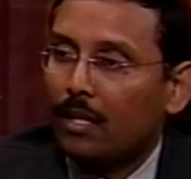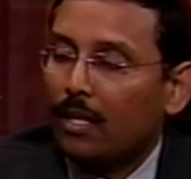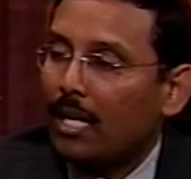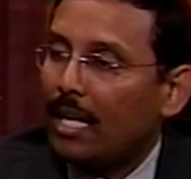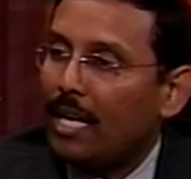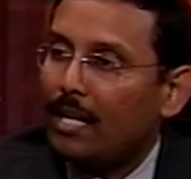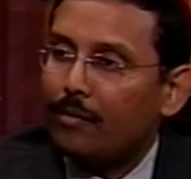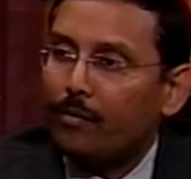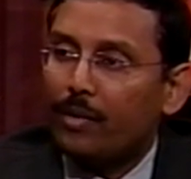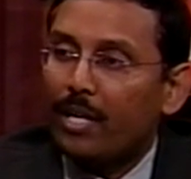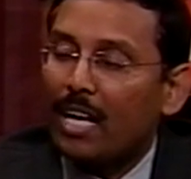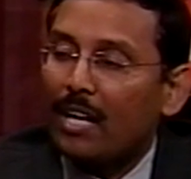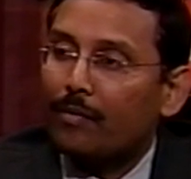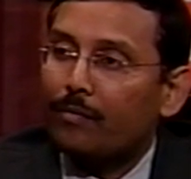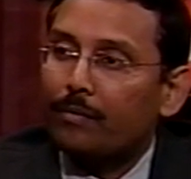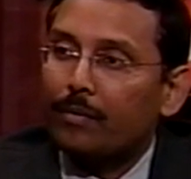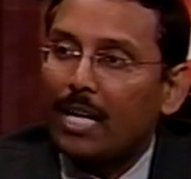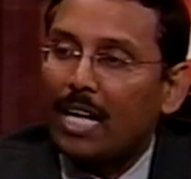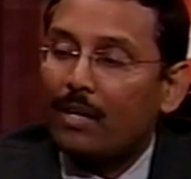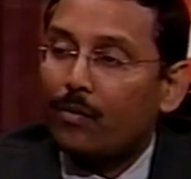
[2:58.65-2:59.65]
And we have
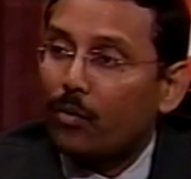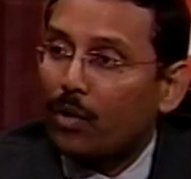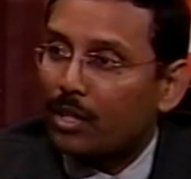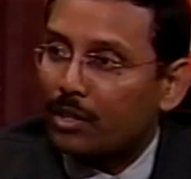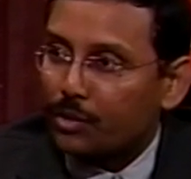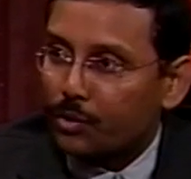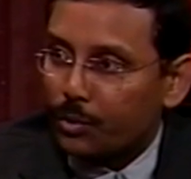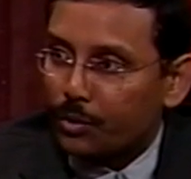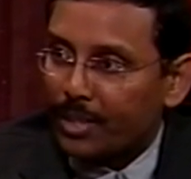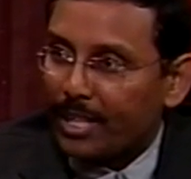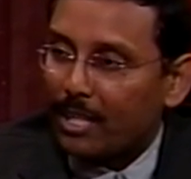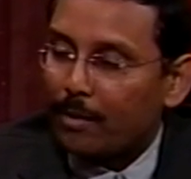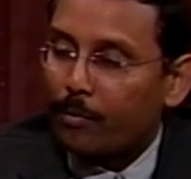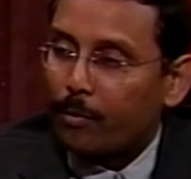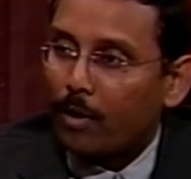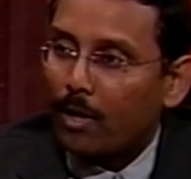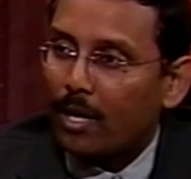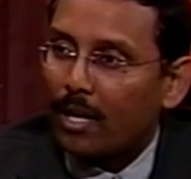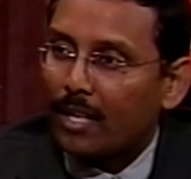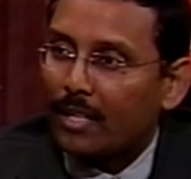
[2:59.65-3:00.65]
advanced wound care
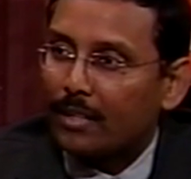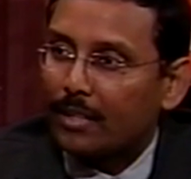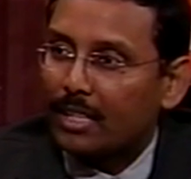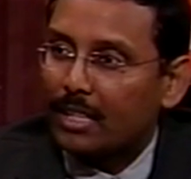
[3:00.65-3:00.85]
products,